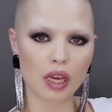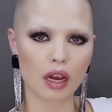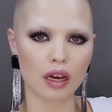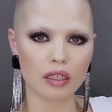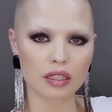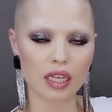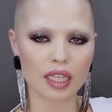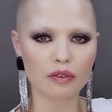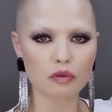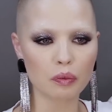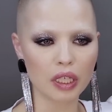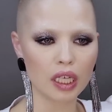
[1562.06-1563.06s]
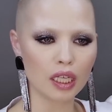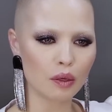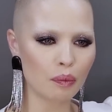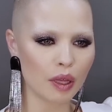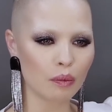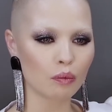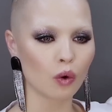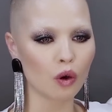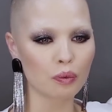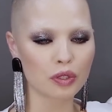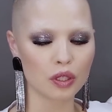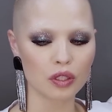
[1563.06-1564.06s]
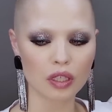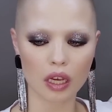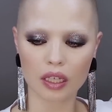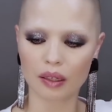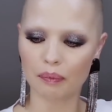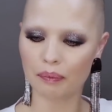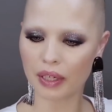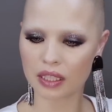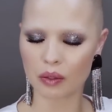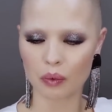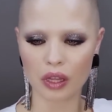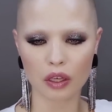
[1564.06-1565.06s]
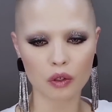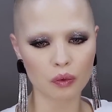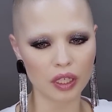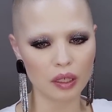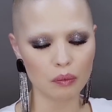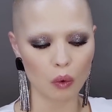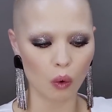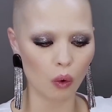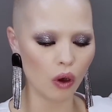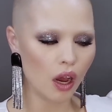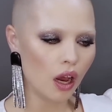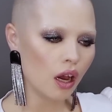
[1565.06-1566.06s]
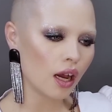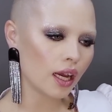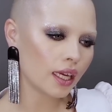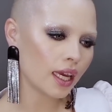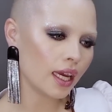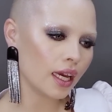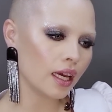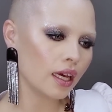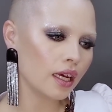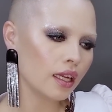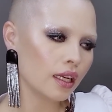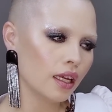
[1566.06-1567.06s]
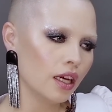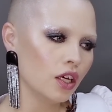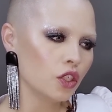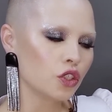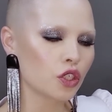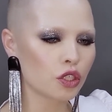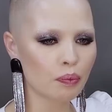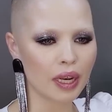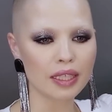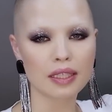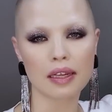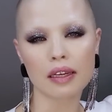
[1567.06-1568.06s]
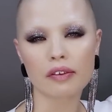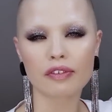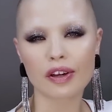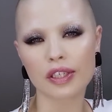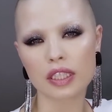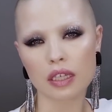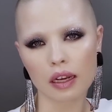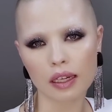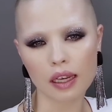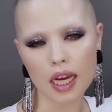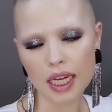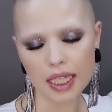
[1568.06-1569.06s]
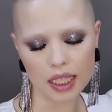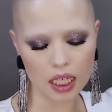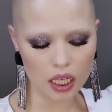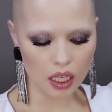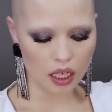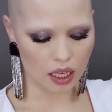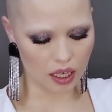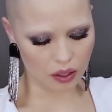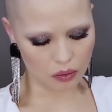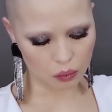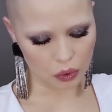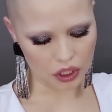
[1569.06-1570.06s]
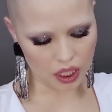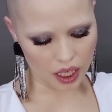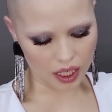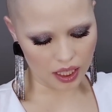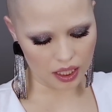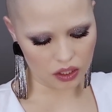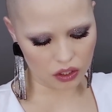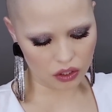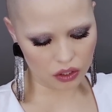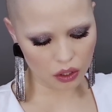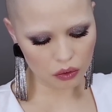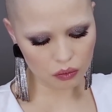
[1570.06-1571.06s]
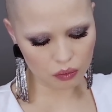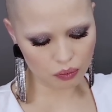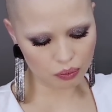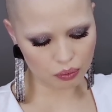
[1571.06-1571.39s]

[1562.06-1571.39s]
because it gives me a little bit more options. I can mix it with a cream, or I can just place it in a very tight line, which I don't